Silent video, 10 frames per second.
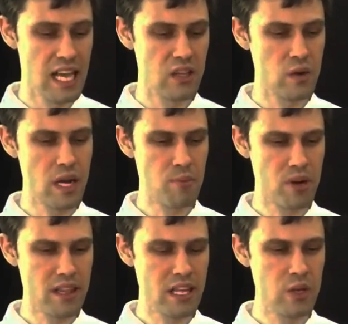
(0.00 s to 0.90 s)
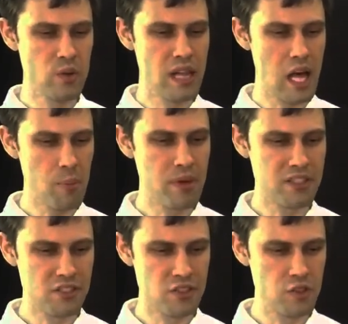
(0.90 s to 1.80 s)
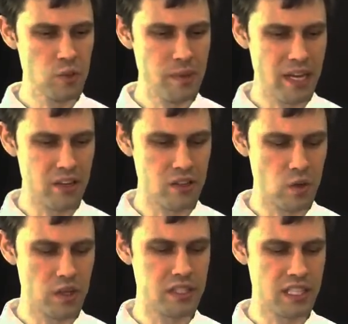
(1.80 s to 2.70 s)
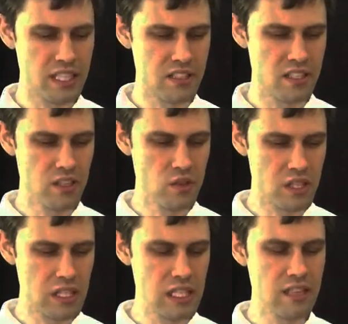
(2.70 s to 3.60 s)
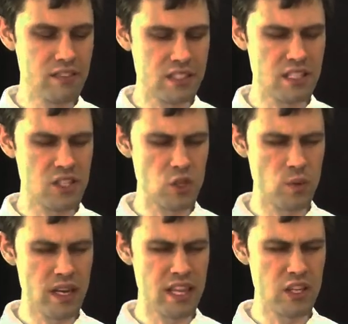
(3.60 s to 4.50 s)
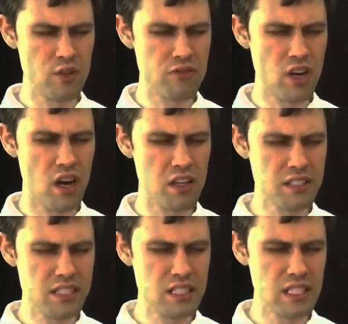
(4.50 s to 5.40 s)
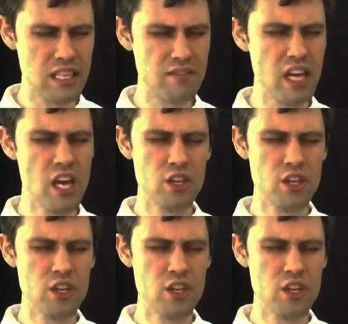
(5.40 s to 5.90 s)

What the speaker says: And Lord, I pray that you will help us to do better, Lord, to continue to live in such a way that you've called us to live,